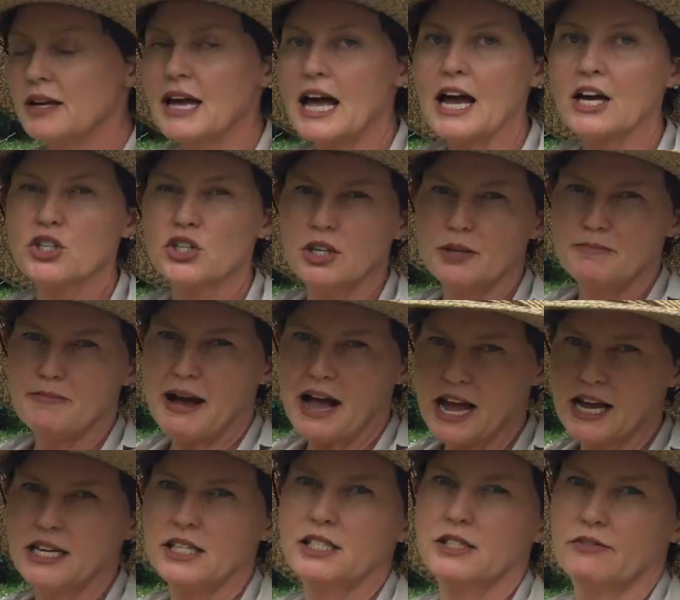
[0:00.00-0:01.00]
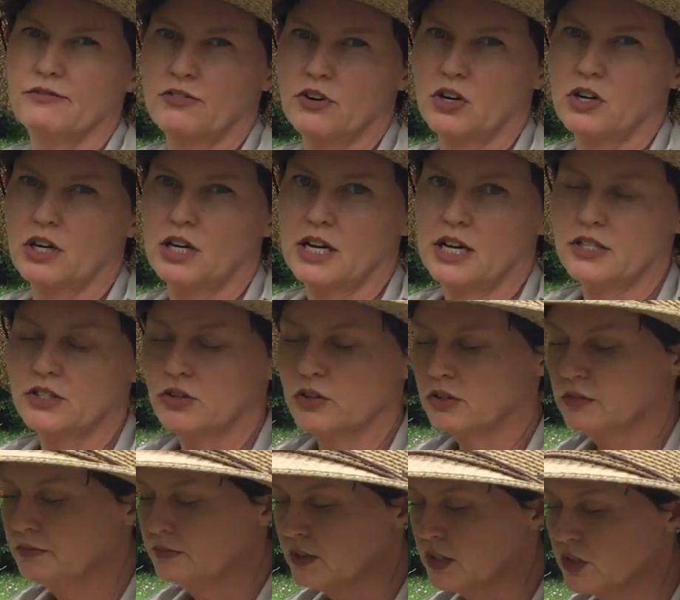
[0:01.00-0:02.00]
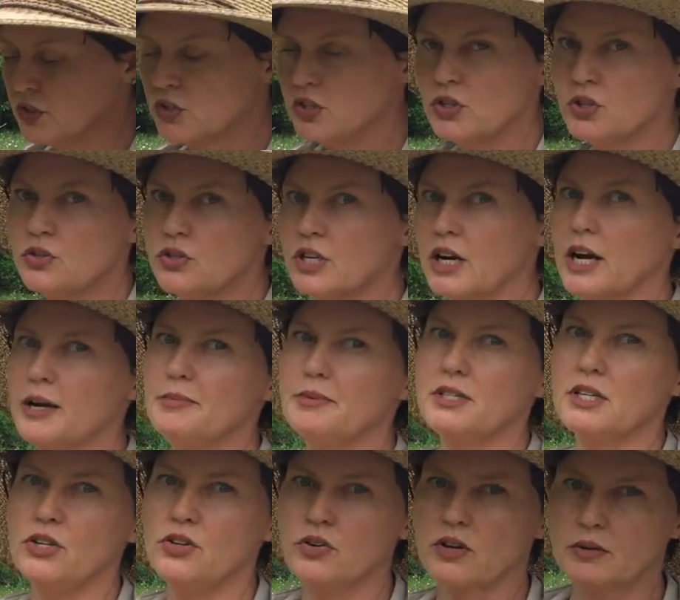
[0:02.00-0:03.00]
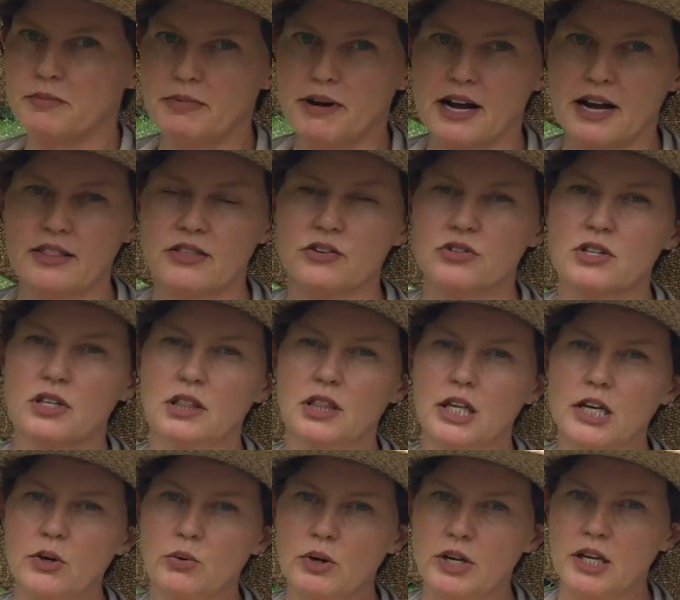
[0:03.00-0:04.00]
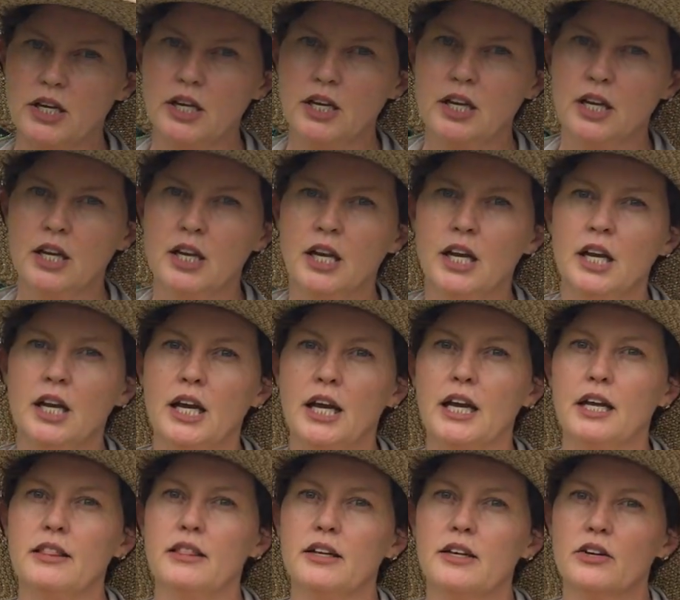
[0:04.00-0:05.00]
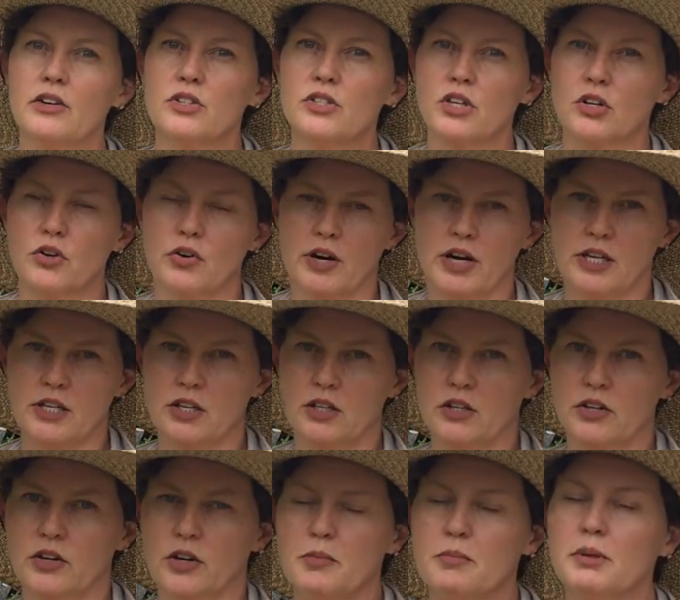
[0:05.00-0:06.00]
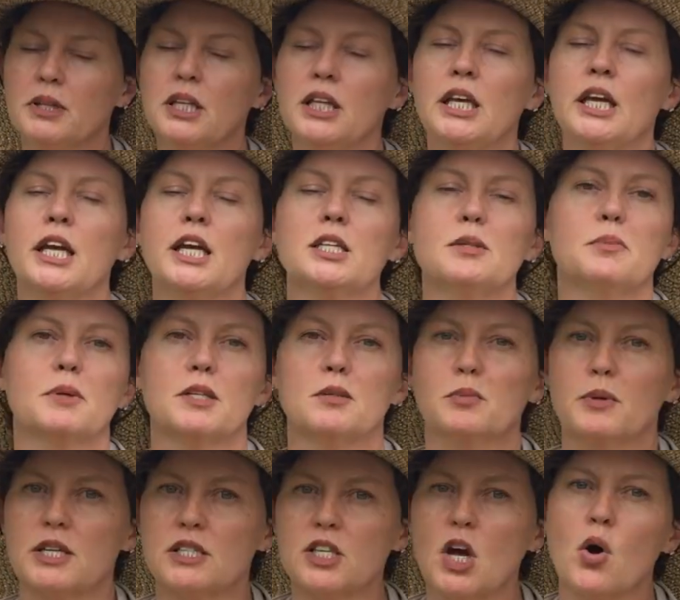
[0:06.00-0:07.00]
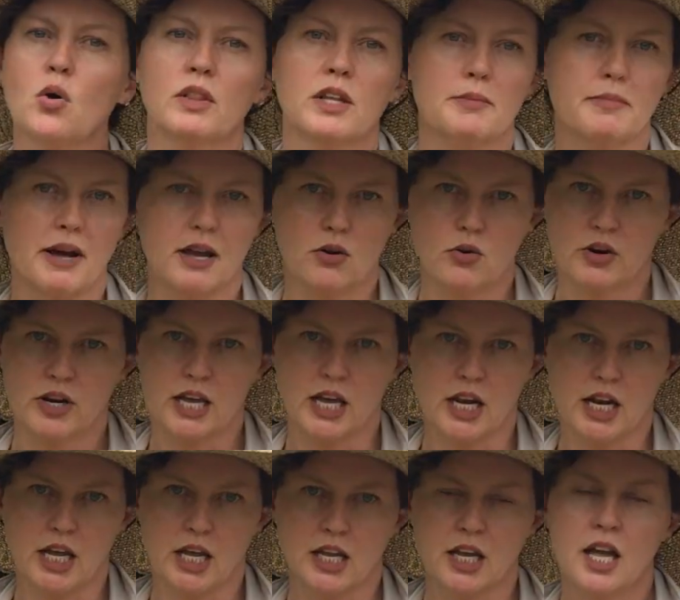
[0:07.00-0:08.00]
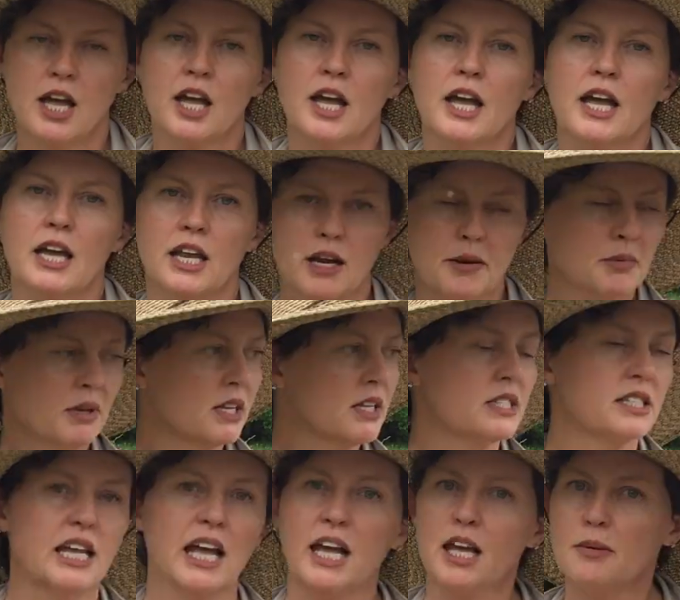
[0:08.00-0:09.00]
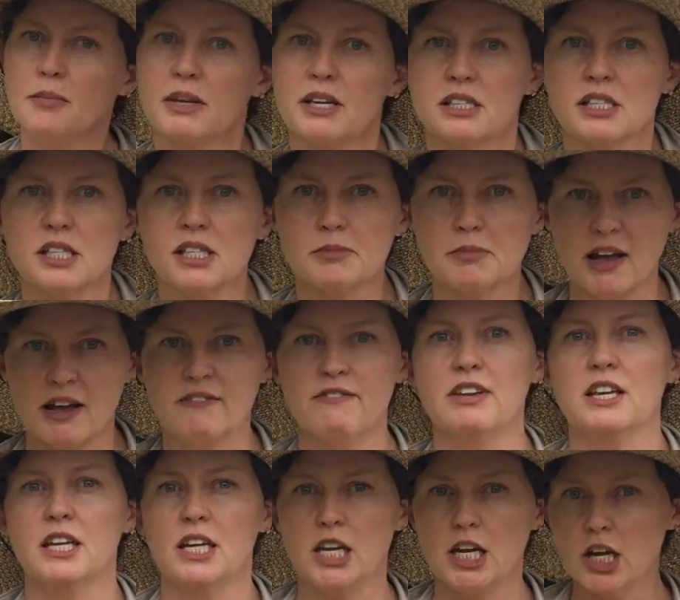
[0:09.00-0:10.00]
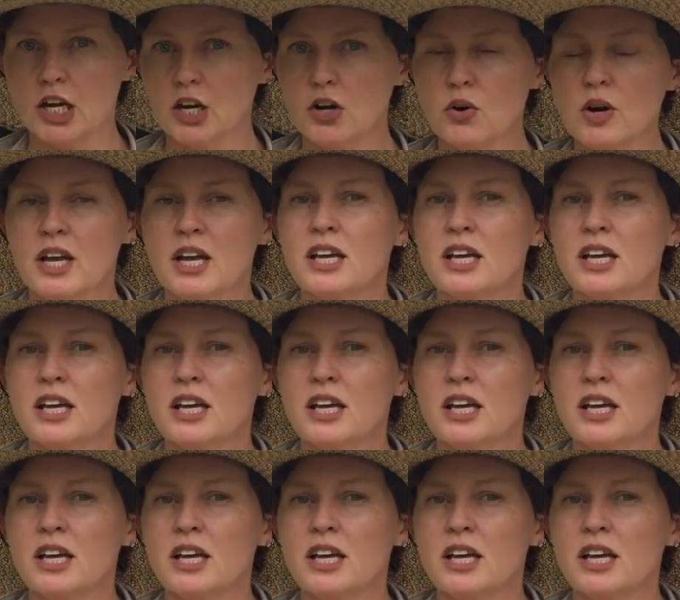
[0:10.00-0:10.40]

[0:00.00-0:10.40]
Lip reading: actually buying some fertilizer. There's 2 types that you can buy. There's a liquid and there's a granular. And please, please, please only buy organic. And I'm gonna say it because it's my video.